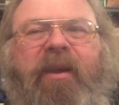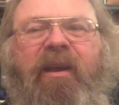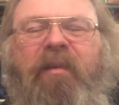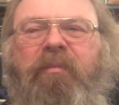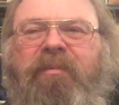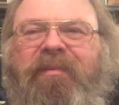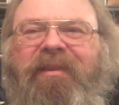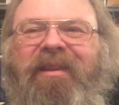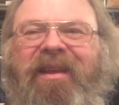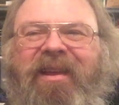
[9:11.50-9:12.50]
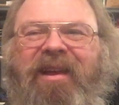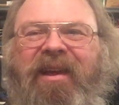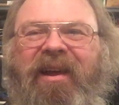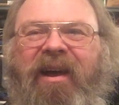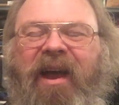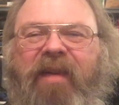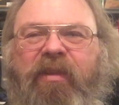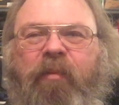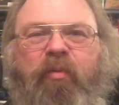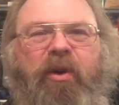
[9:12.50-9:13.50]
that I
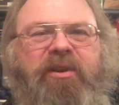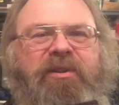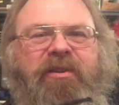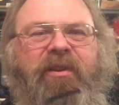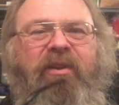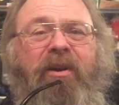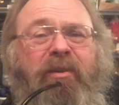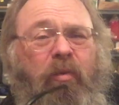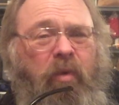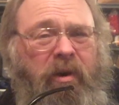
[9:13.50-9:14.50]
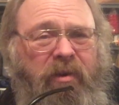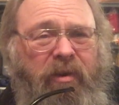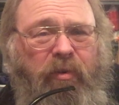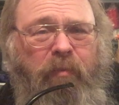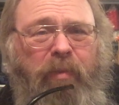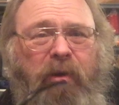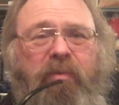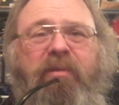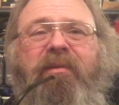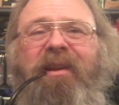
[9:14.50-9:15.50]
had the impression the doctor wanted a new
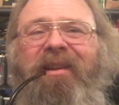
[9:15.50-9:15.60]
boat.